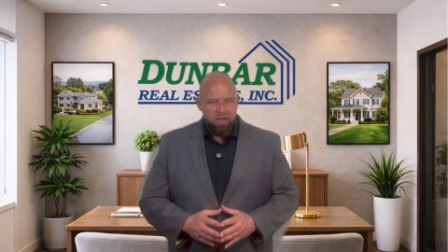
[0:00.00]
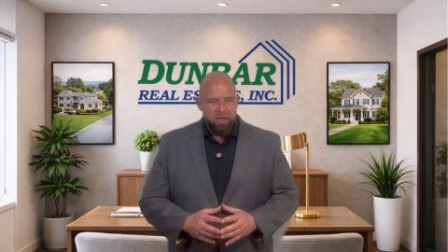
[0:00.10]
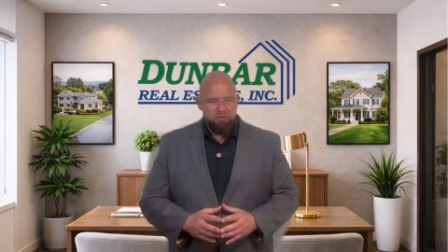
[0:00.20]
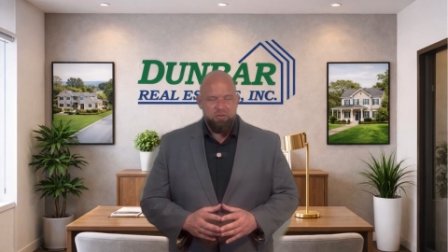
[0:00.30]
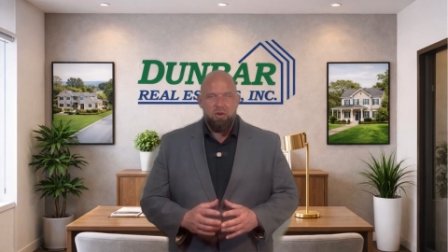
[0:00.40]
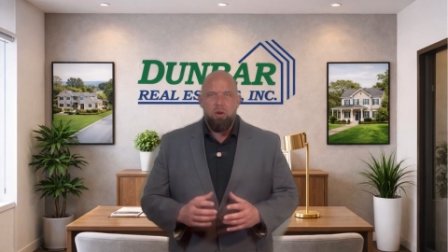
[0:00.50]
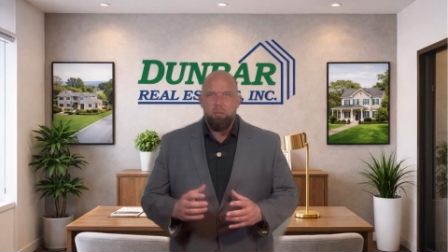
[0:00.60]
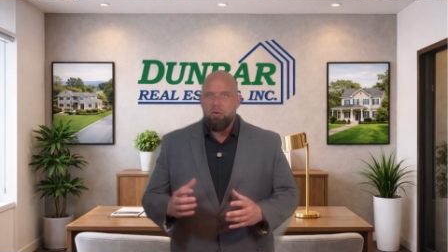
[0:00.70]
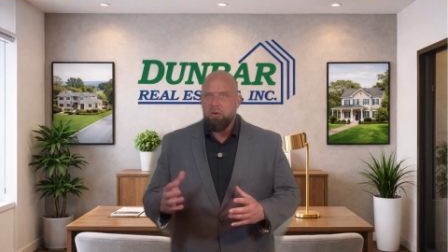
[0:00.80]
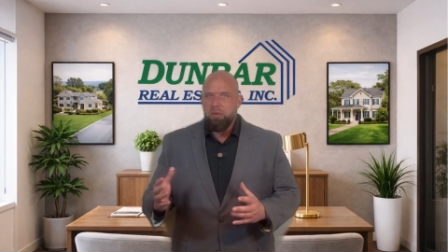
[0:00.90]
Is your
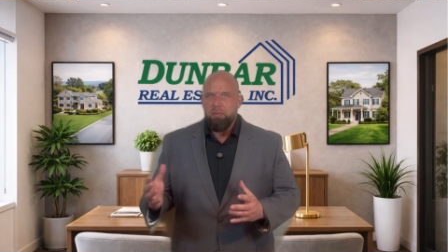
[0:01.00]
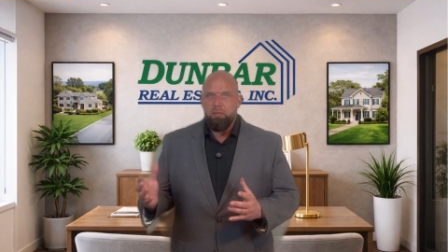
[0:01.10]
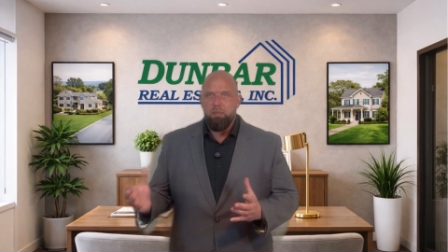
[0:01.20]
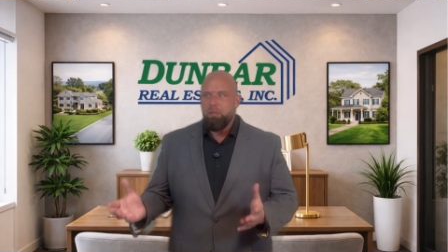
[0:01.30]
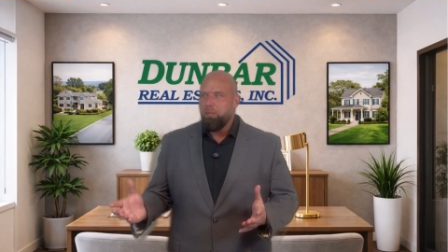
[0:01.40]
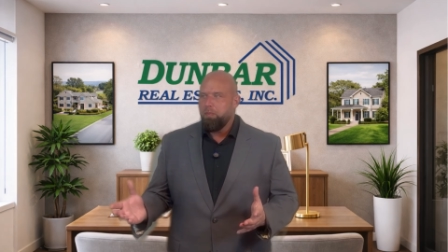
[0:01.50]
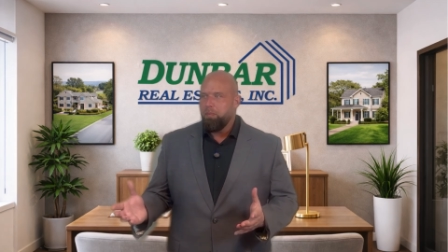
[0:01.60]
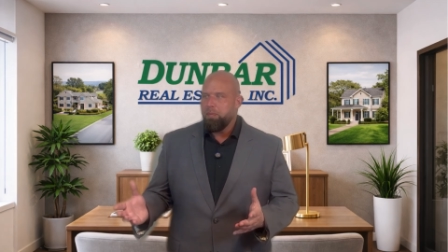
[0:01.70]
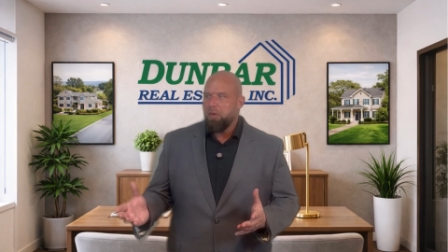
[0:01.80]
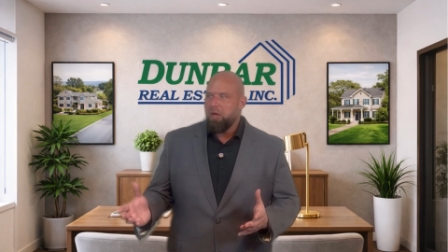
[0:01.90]
home going to
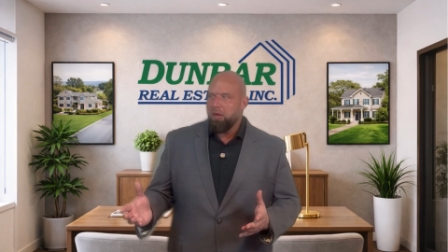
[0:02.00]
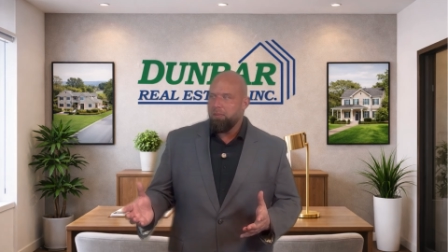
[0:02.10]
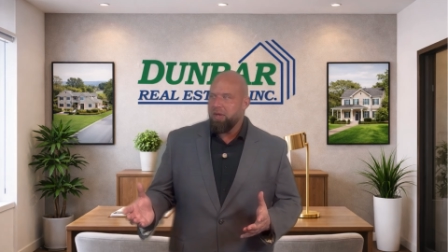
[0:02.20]
be